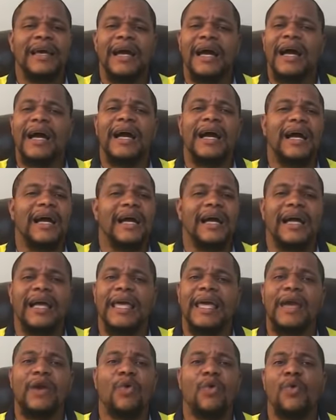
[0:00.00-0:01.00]

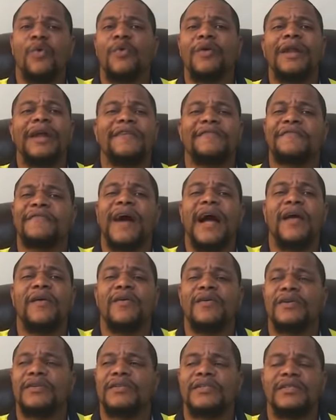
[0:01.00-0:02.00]

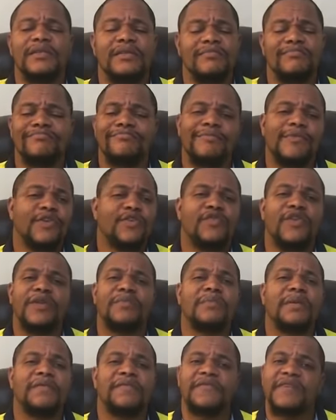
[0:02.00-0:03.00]
coronavirus
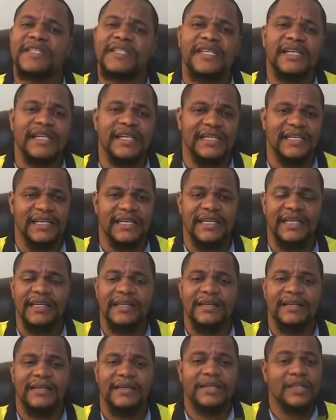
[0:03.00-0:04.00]
treatment facility,
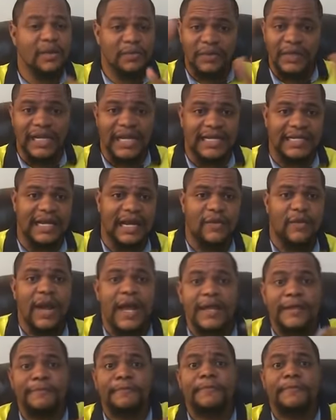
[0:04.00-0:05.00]
something like that, right?